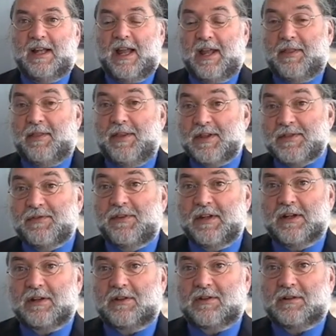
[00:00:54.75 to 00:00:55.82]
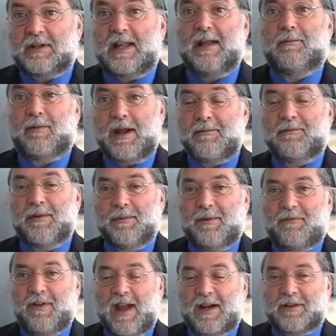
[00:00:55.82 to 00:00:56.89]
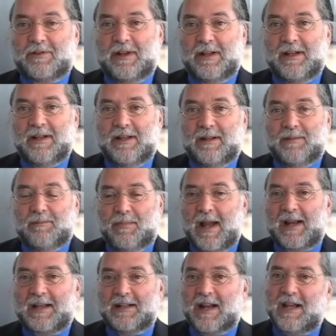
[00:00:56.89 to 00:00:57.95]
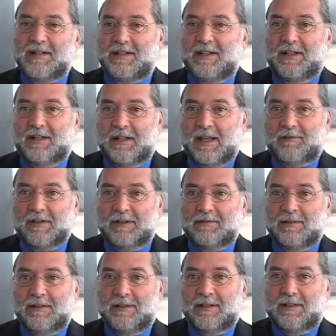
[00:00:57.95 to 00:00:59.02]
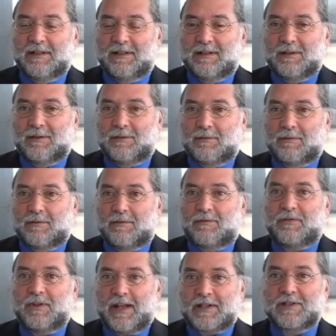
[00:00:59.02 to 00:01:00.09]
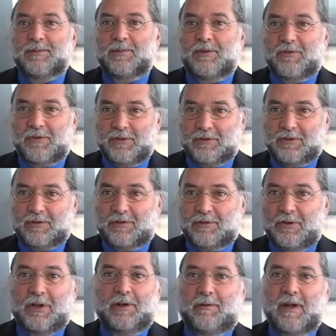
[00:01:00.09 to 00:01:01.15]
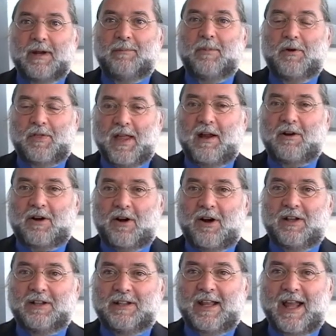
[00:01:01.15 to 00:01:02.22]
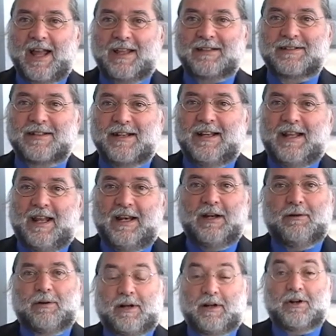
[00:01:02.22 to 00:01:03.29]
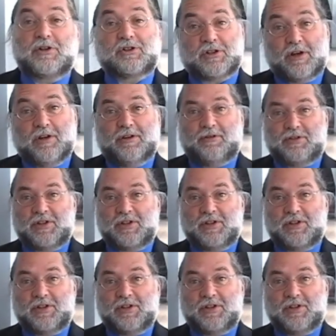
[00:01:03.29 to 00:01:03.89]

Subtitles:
And this vehicle came right from the factory back in 1911, flexible fuel. You can run on both alcohol and gas. And here we're going to show you